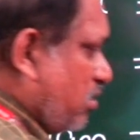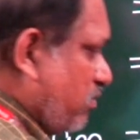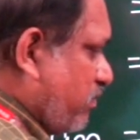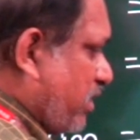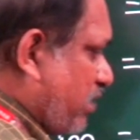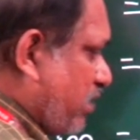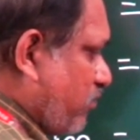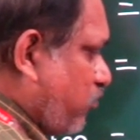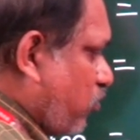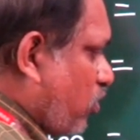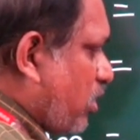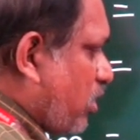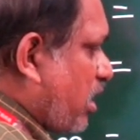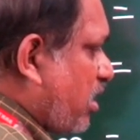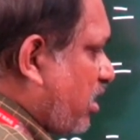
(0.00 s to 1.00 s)
When
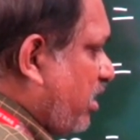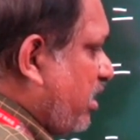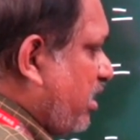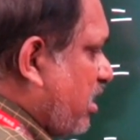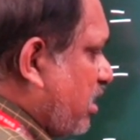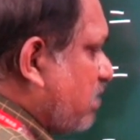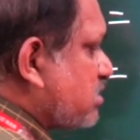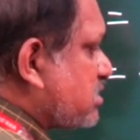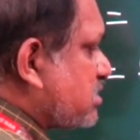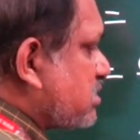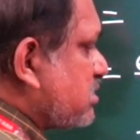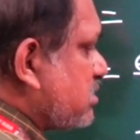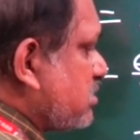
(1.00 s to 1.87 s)
400 years,